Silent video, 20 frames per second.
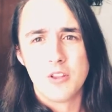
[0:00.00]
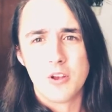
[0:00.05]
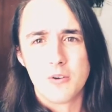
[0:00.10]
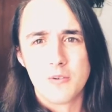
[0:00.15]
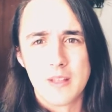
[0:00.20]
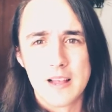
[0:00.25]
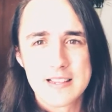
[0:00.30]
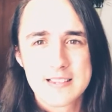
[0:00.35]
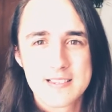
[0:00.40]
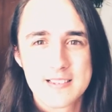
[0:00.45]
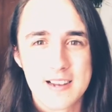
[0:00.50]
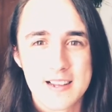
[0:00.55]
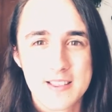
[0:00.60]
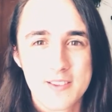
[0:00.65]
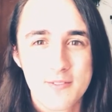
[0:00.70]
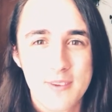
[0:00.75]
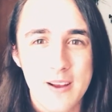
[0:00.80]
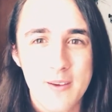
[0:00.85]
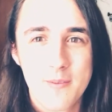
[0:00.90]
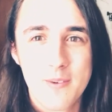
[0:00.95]
that's not the
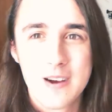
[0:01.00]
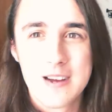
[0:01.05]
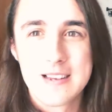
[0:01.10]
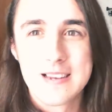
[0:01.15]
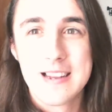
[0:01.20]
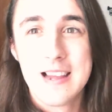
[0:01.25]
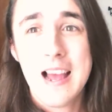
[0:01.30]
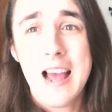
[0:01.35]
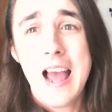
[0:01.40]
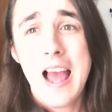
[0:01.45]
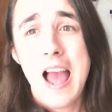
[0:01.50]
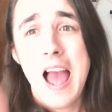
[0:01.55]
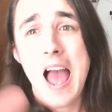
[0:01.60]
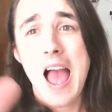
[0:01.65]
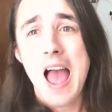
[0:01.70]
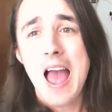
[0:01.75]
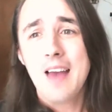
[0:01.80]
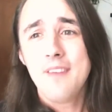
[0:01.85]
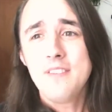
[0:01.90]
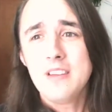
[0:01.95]
right one.
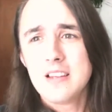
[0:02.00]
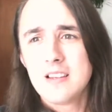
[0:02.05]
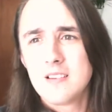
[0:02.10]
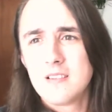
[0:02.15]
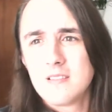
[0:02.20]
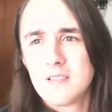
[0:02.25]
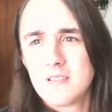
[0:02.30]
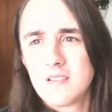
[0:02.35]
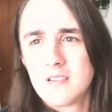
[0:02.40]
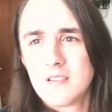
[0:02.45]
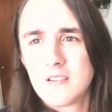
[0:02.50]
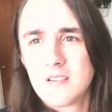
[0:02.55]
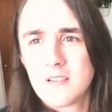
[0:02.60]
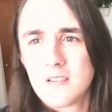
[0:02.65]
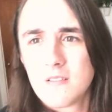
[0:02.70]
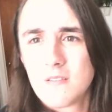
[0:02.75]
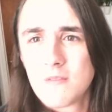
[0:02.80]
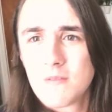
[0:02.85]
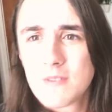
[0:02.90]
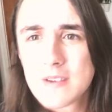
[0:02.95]

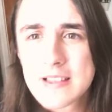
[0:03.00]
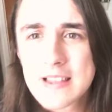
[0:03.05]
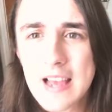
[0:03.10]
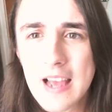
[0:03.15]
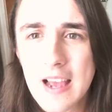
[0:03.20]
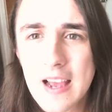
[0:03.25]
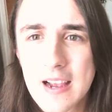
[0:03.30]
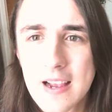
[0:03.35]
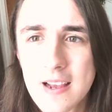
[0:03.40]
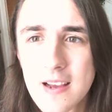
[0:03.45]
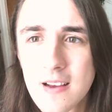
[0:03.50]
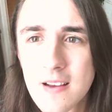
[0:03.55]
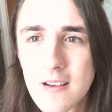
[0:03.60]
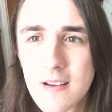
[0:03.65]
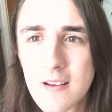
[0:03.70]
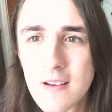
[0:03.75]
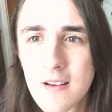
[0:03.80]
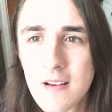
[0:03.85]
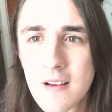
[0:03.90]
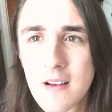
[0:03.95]
What the heck?
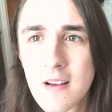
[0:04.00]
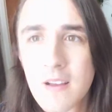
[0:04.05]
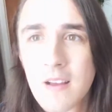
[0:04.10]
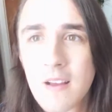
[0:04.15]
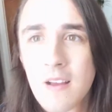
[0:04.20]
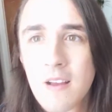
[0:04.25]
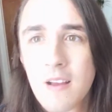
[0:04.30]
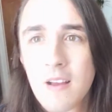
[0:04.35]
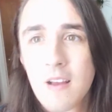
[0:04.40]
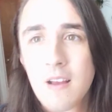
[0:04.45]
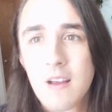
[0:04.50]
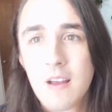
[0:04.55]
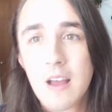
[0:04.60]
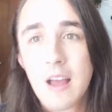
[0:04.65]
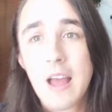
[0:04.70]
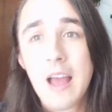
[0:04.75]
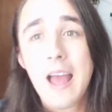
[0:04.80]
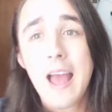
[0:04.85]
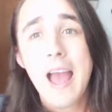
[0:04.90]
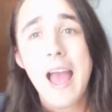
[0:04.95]

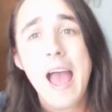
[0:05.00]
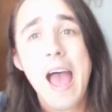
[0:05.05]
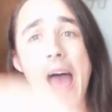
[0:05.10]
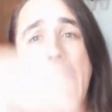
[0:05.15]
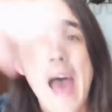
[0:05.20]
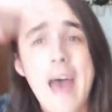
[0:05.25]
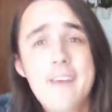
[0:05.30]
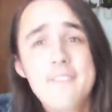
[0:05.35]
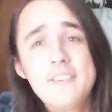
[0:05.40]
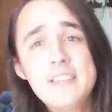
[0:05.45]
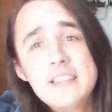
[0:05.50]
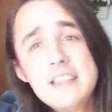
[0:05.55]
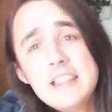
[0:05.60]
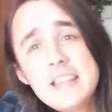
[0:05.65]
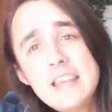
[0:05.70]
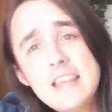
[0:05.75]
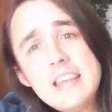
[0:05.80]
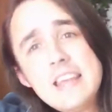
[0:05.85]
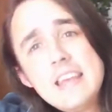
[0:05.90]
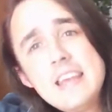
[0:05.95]

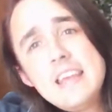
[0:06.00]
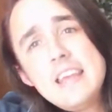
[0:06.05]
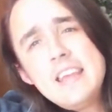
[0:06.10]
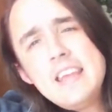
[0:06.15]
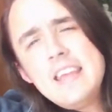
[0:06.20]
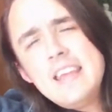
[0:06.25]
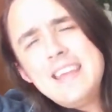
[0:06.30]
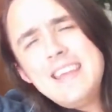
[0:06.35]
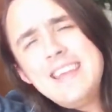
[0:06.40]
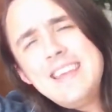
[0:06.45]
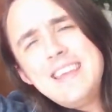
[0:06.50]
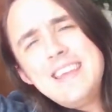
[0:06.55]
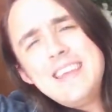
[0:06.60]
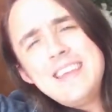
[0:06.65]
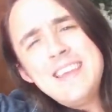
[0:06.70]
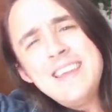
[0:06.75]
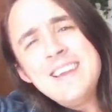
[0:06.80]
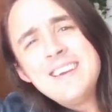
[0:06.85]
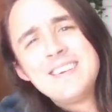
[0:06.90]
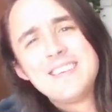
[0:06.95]

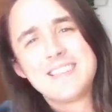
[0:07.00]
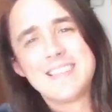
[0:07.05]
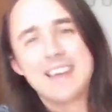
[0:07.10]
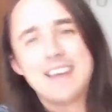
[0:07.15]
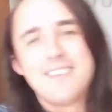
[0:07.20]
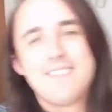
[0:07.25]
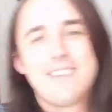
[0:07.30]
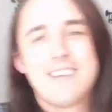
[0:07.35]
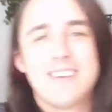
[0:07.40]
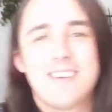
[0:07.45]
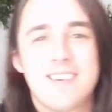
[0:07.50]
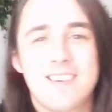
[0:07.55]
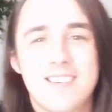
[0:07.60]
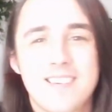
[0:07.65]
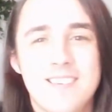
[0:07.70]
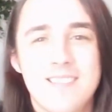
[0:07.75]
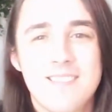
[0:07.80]
Heavenly. There we are.